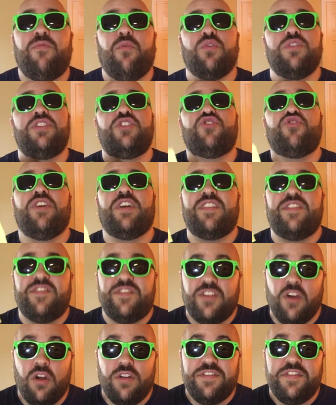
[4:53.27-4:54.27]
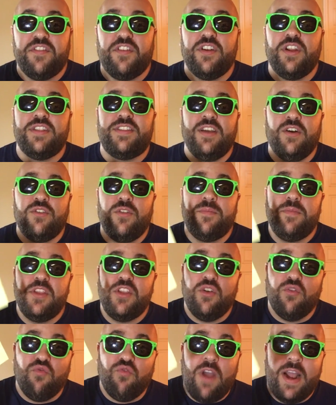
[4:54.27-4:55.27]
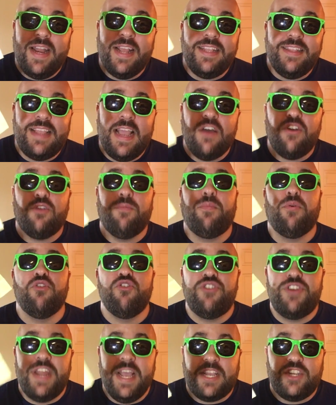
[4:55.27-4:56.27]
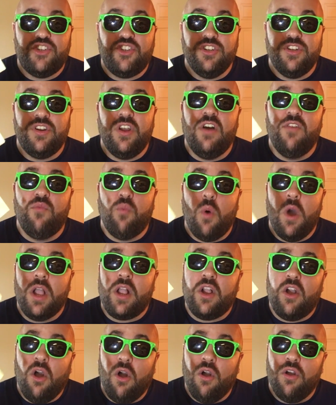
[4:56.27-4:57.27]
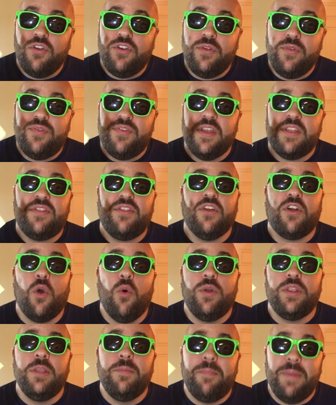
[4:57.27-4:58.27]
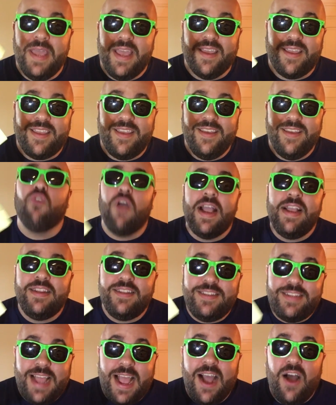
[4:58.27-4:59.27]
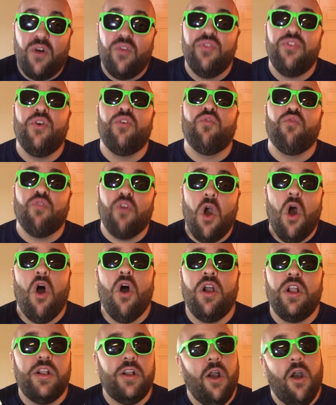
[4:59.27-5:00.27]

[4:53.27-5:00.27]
Before the trick starts, you're going to tell them that you're writing down a prediction of what card you think they're going to pick. Write down the wrong